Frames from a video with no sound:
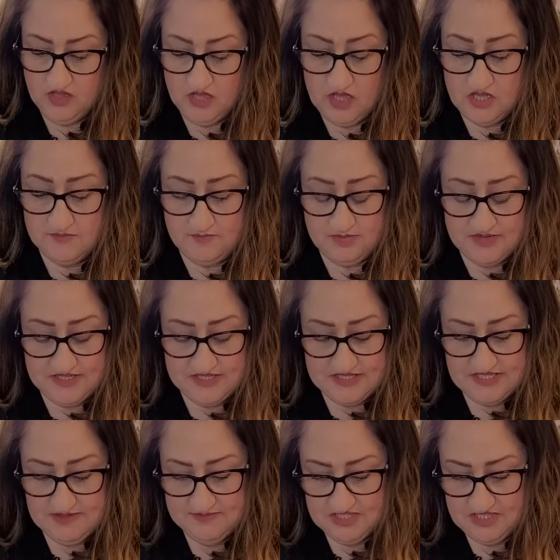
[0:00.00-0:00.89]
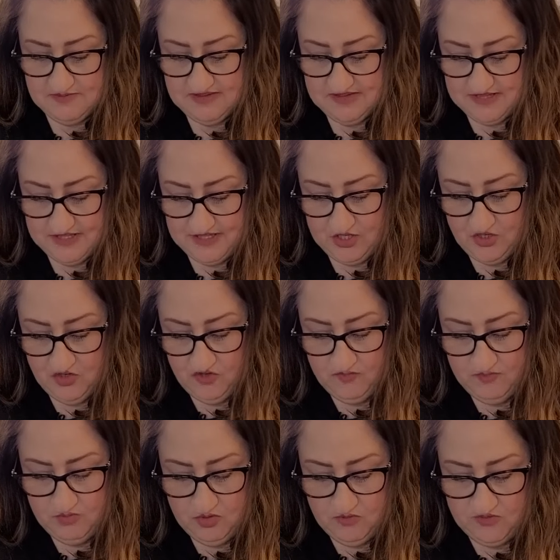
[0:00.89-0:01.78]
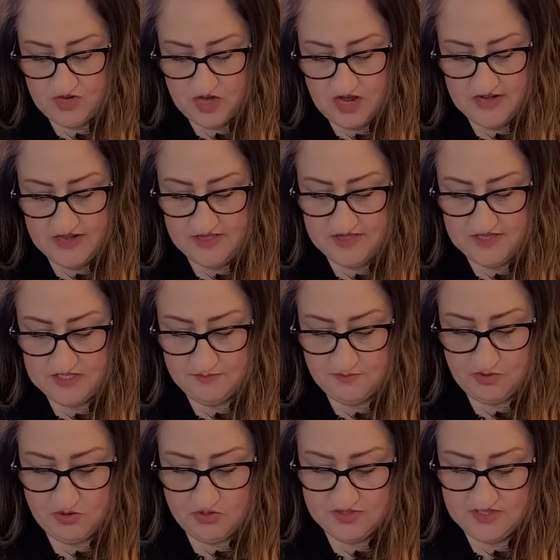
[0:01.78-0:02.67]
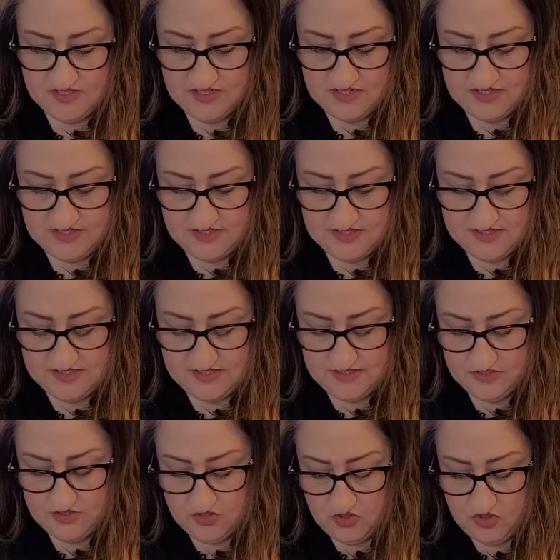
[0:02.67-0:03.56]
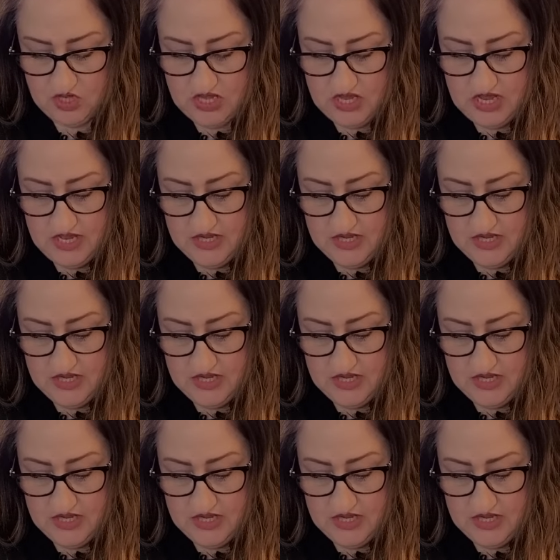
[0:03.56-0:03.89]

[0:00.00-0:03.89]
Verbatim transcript: uh, but it seems to me that like you've moved on and this person is still